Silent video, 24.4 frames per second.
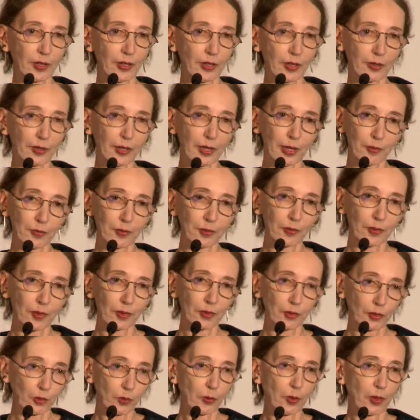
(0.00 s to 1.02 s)
and they haven't
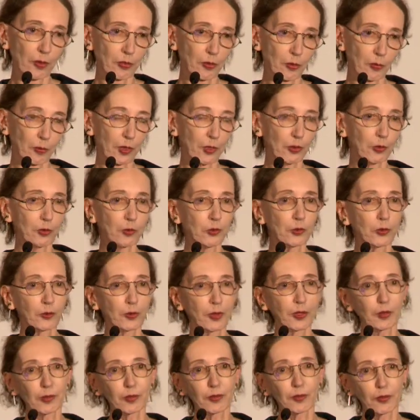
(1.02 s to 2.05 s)
done it quite the way you're
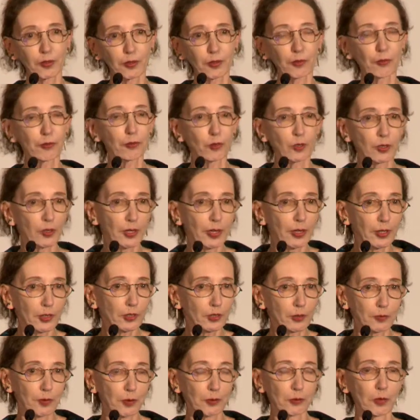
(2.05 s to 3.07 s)
doing it, therefore it has
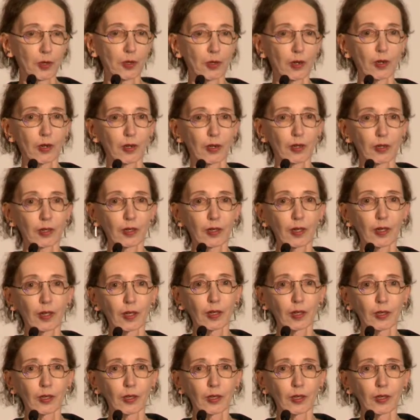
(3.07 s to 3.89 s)
to be wrong.